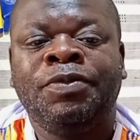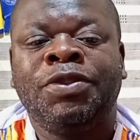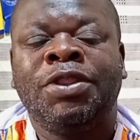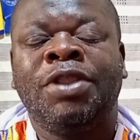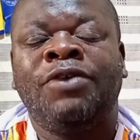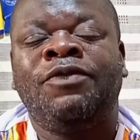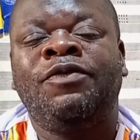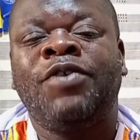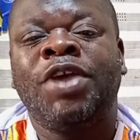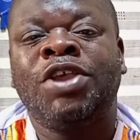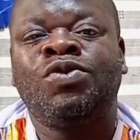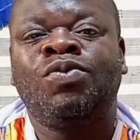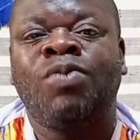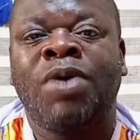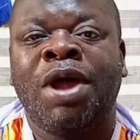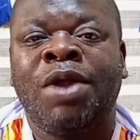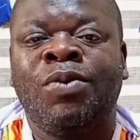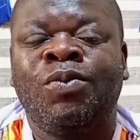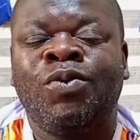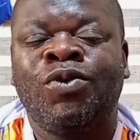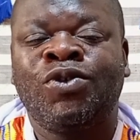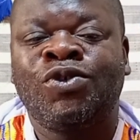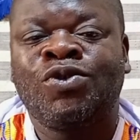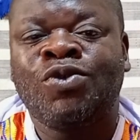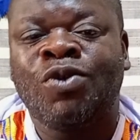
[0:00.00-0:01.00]
The first
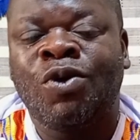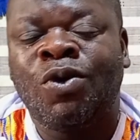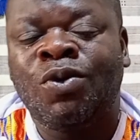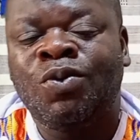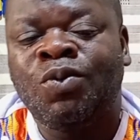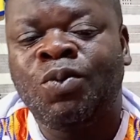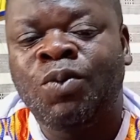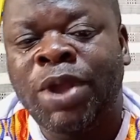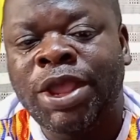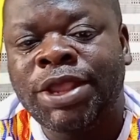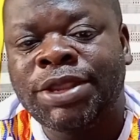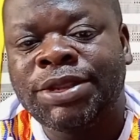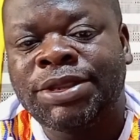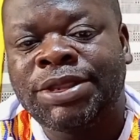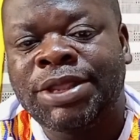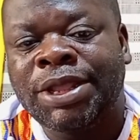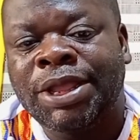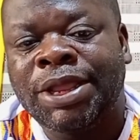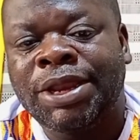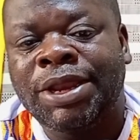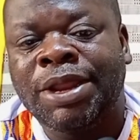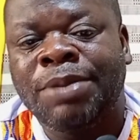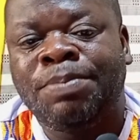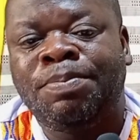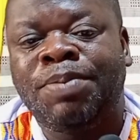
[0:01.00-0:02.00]
one was on
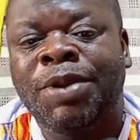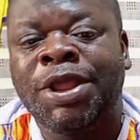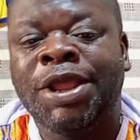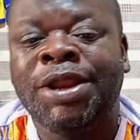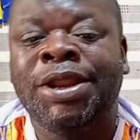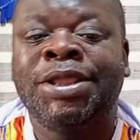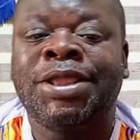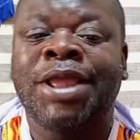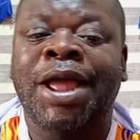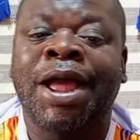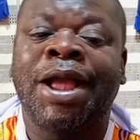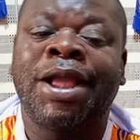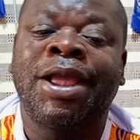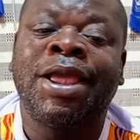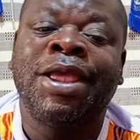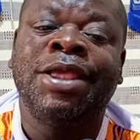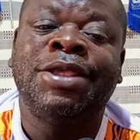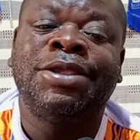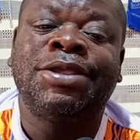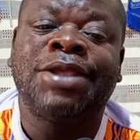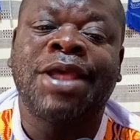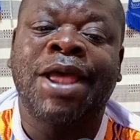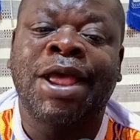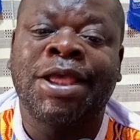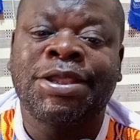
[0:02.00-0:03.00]
Wednesday. They played it
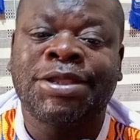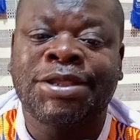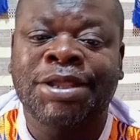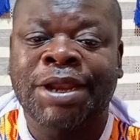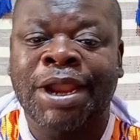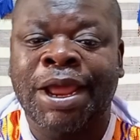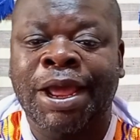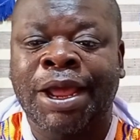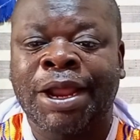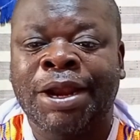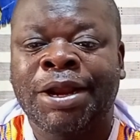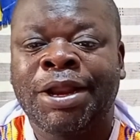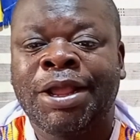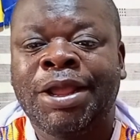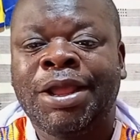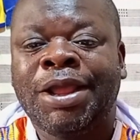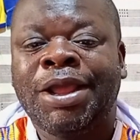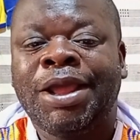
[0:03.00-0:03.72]
against Arsenal.